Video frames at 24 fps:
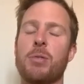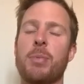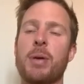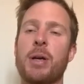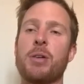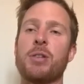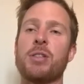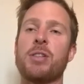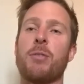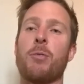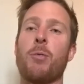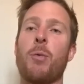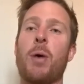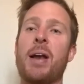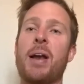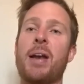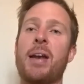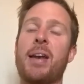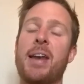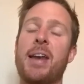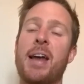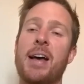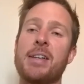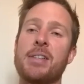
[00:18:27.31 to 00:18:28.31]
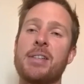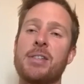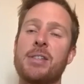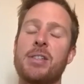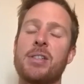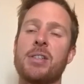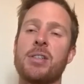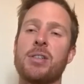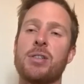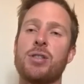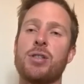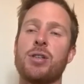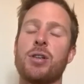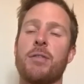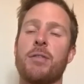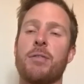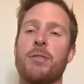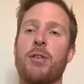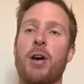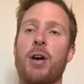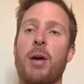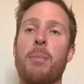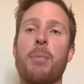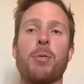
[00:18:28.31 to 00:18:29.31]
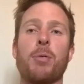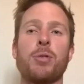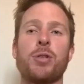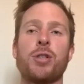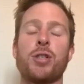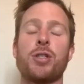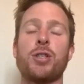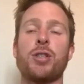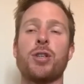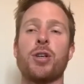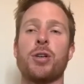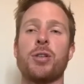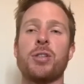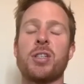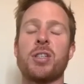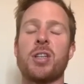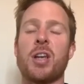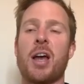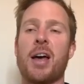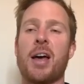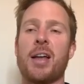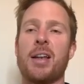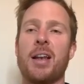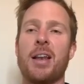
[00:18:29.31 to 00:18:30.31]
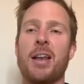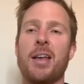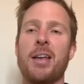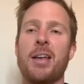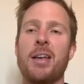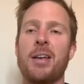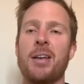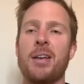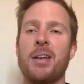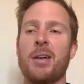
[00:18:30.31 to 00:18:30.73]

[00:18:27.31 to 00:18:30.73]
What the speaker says: because if one does sort of grip or just turn slightly,